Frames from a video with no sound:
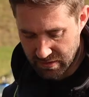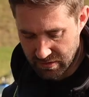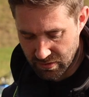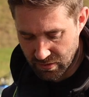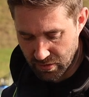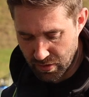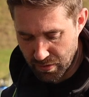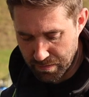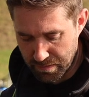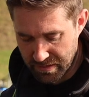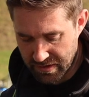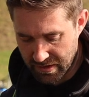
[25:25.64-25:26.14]
can
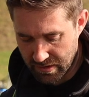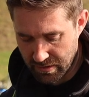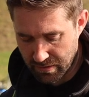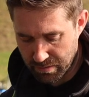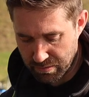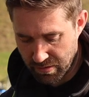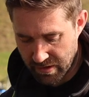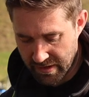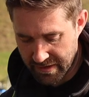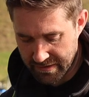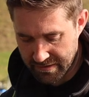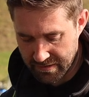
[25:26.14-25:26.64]
open it
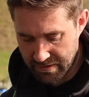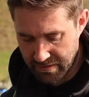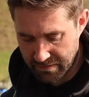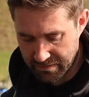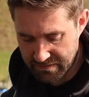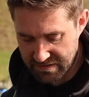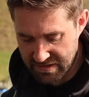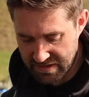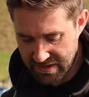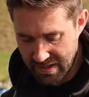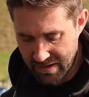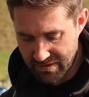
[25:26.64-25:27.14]
up wide
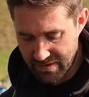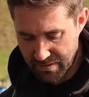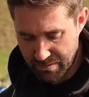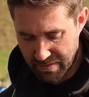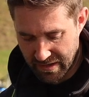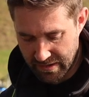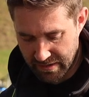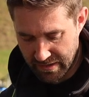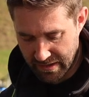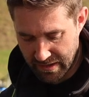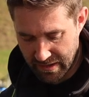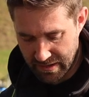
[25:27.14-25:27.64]
enough to get the
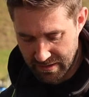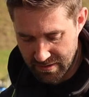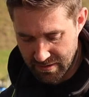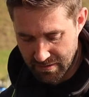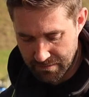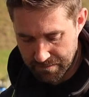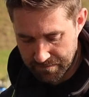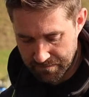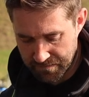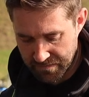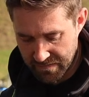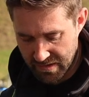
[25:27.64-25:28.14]
pellet in,
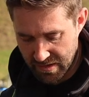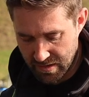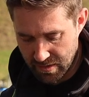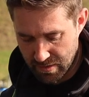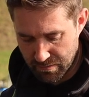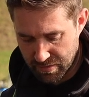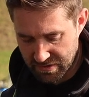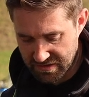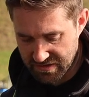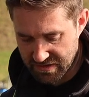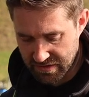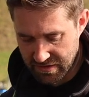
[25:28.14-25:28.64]

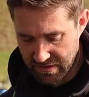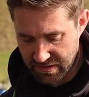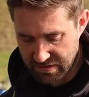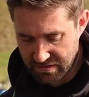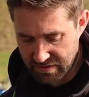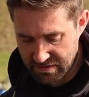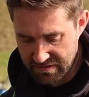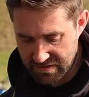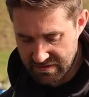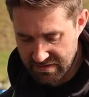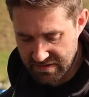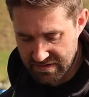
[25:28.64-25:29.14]
but so that it
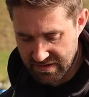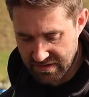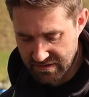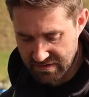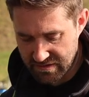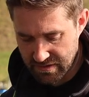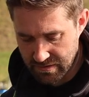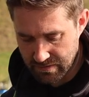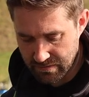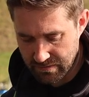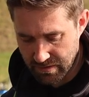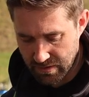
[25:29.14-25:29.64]
doesn't sit
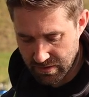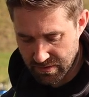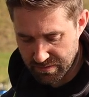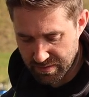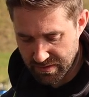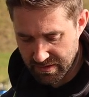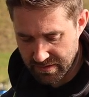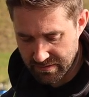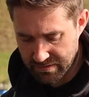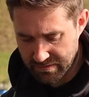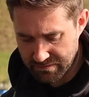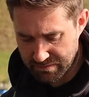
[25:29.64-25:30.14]
too low
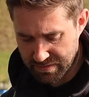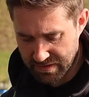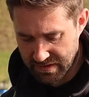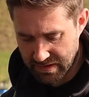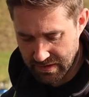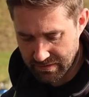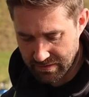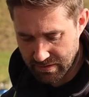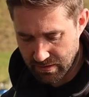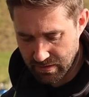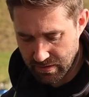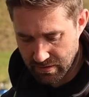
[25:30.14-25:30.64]

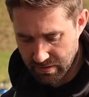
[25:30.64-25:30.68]
beneath the